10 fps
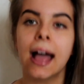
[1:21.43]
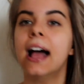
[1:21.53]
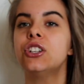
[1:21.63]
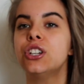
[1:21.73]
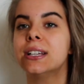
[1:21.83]

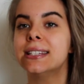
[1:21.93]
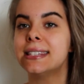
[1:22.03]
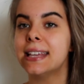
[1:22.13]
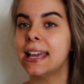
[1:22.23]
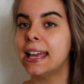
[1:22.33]
As you can
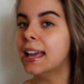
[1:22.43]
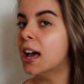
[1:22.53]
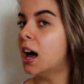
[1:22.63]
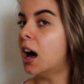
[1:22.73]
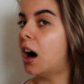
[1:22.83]
see,
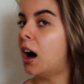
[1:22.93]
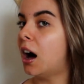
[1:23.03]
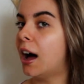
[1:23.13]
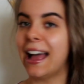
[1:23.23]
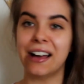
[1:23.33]

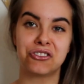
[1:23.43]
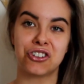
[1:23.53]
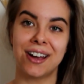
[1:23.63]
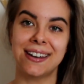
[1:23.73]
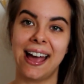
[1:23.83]
I have
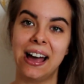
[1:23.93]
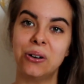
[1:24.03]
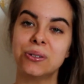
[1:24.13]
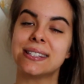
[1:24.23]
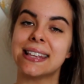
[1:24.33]
tried it
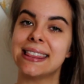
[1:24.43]
out.